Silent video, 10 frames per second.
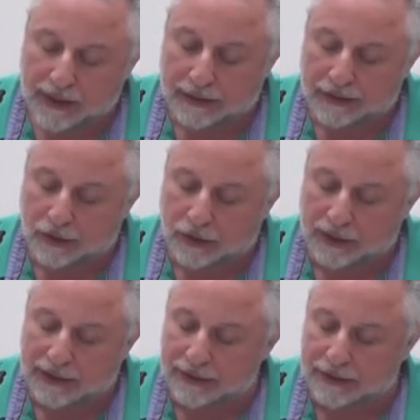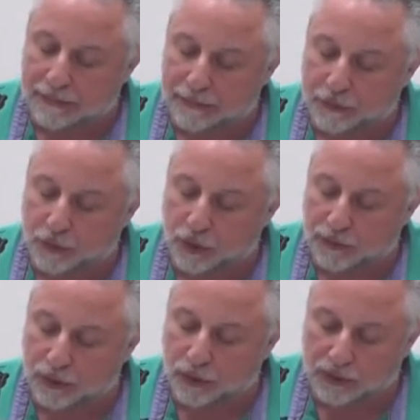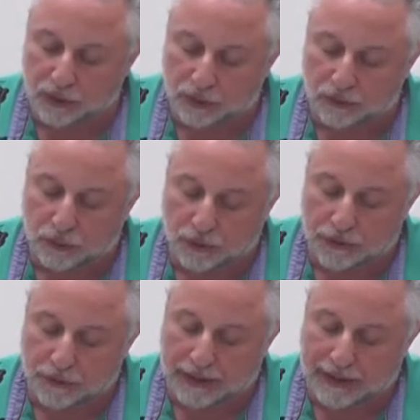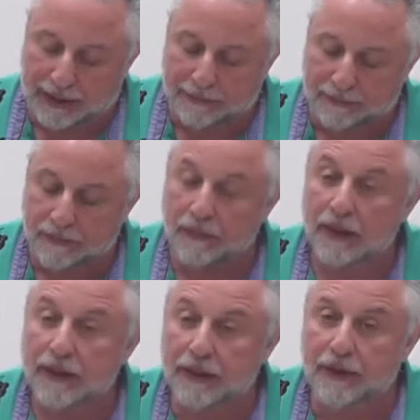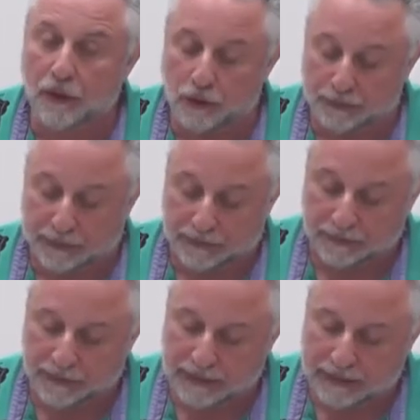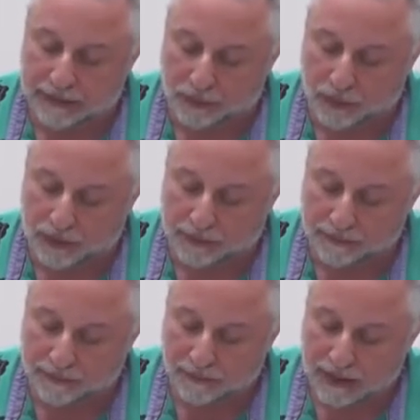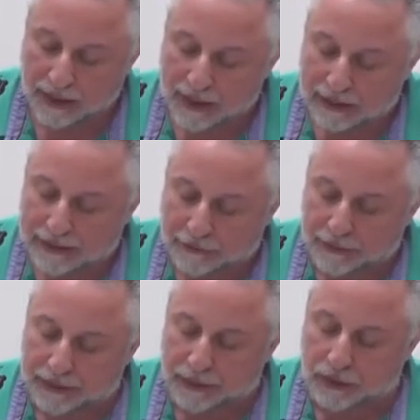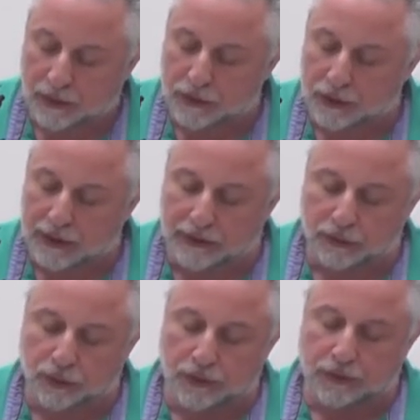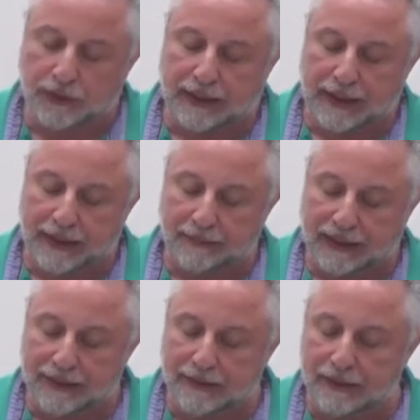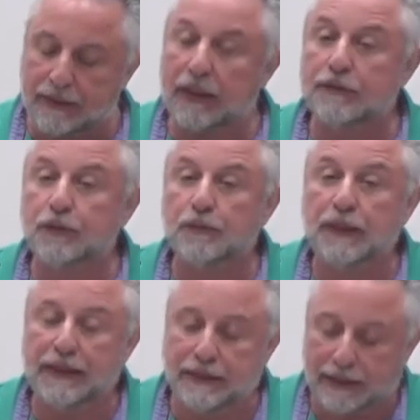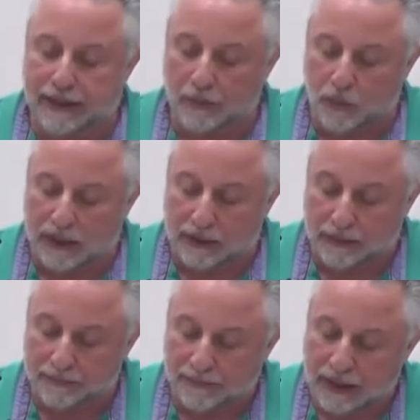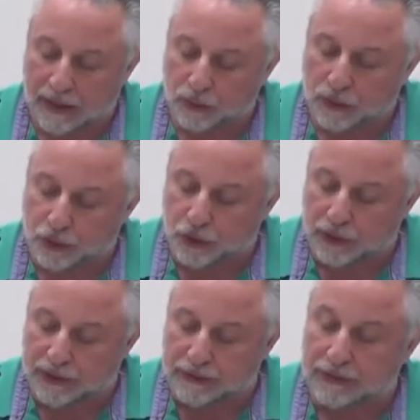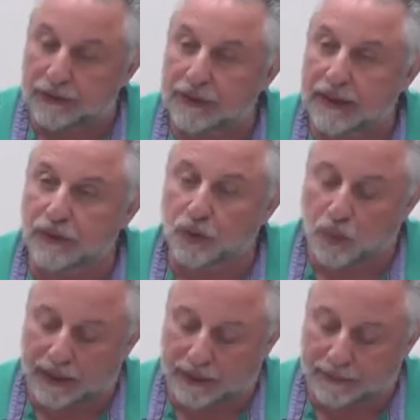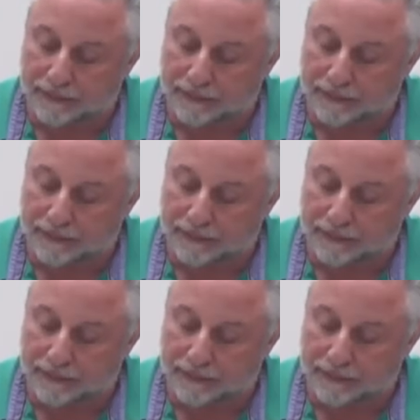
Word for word: as long as these are performed according to the rules of the game, in the open, as it were. As everybody knows, learning the rules of a game isn't enough to play the game well, to enjoy it, and to win.